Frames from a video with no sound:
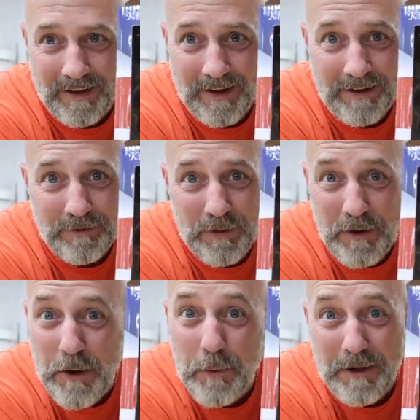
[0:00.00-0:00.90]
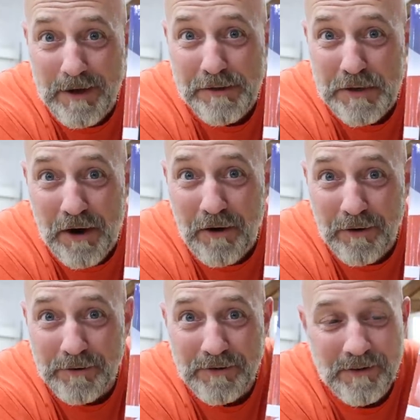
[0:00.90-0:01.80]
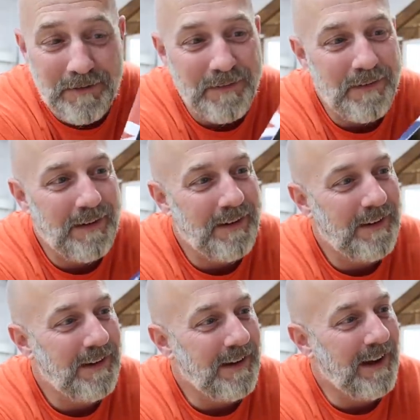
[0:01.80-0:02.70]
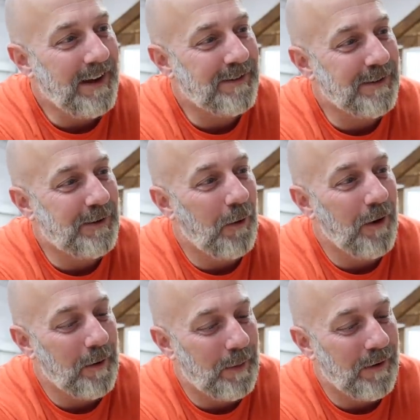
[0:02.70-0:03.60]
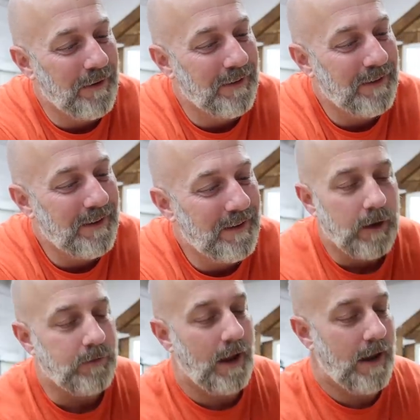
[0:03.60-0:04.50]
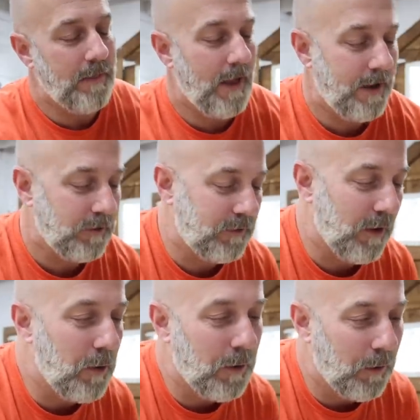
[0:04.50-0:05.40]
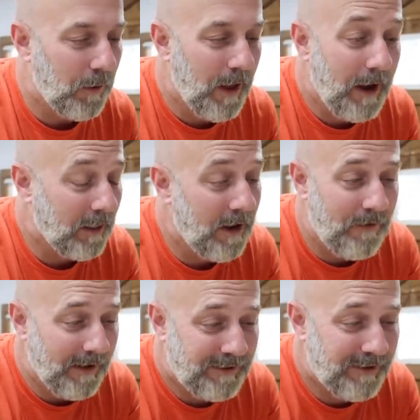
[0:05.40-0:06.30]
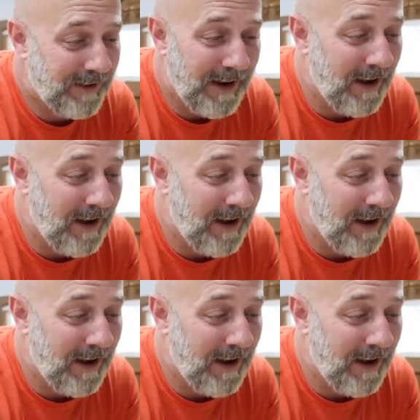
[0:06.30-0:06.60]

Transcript: It's the new King Charles. He's adorable. Dan, that is so cool. I love it.